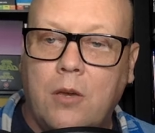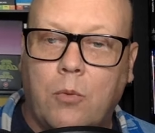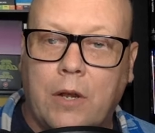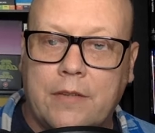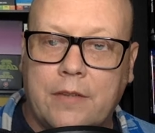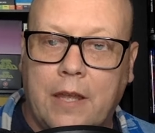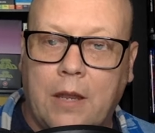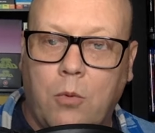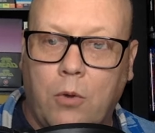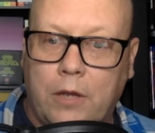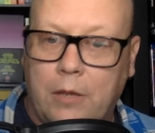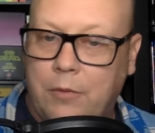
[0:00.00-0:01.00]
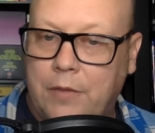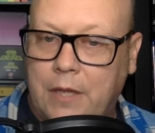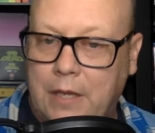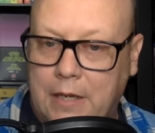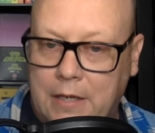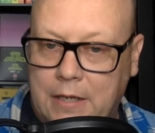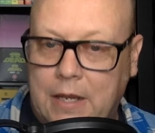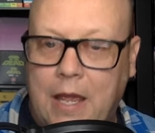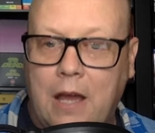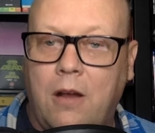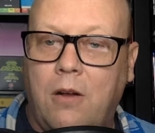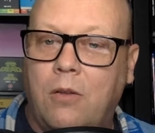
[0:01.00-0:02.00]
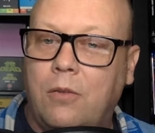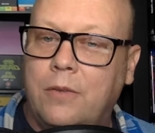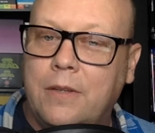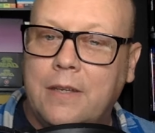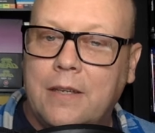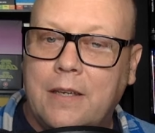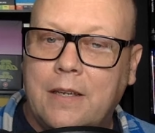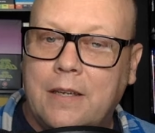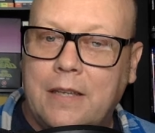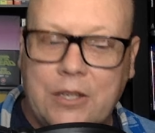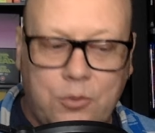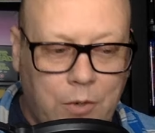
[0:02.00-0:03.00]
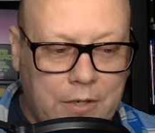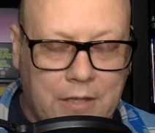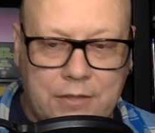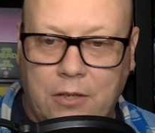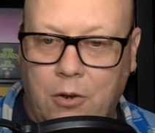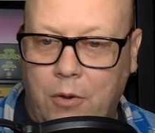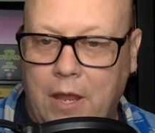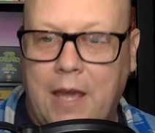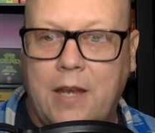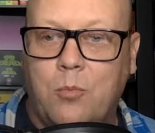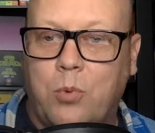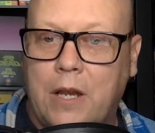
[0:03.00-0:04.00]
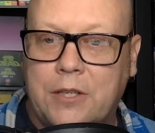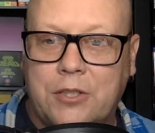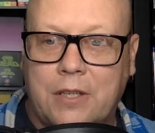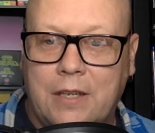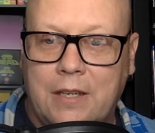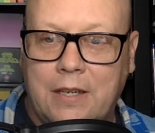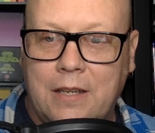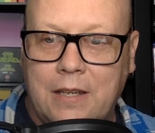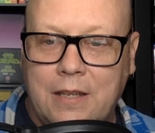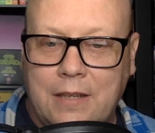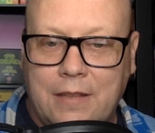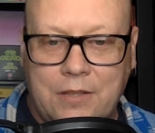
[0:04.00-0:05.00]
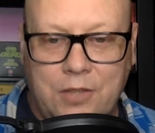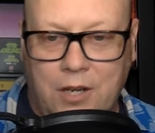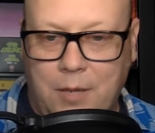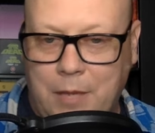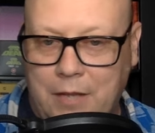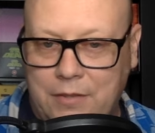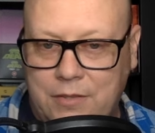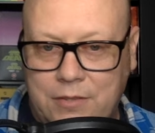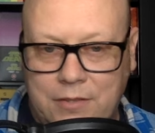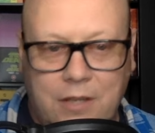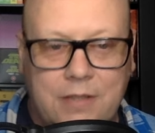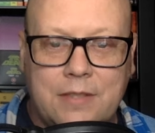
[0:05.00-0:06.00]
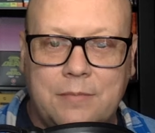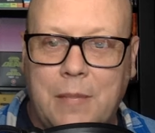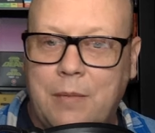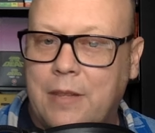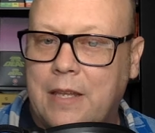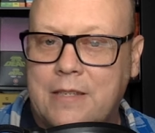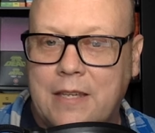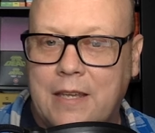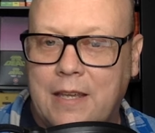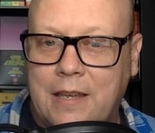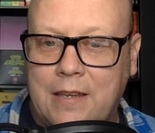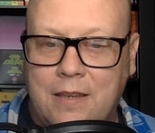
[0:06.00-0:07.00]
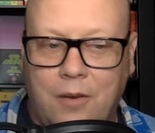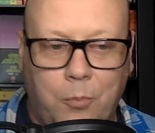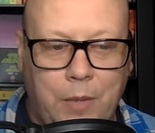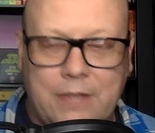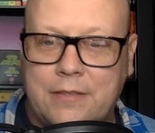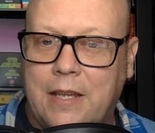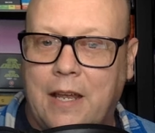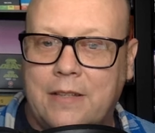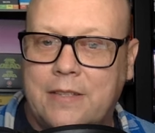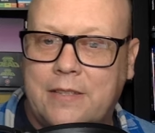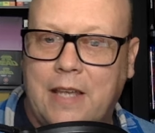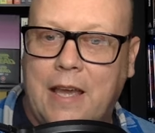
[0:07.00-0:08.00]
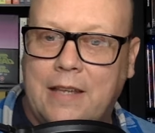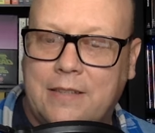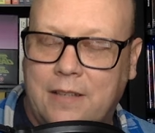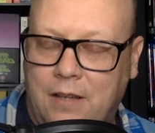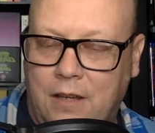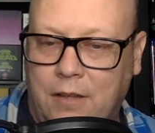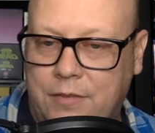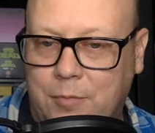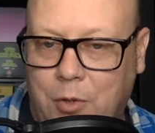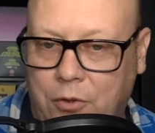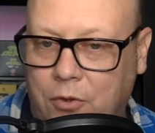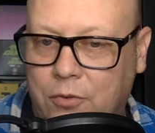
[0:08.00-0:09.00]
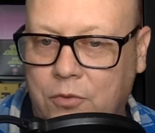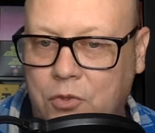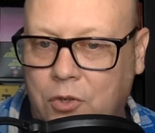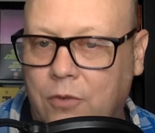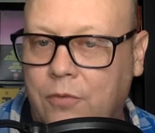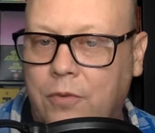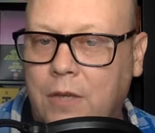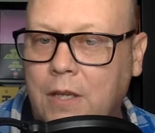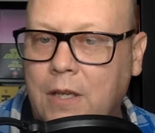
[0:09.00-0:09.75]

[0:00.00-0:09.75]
what it's like working with Kenan and Kel. Each one does their own Ed impression. They talk about stunts maybe they did, their best day on set, some other sort of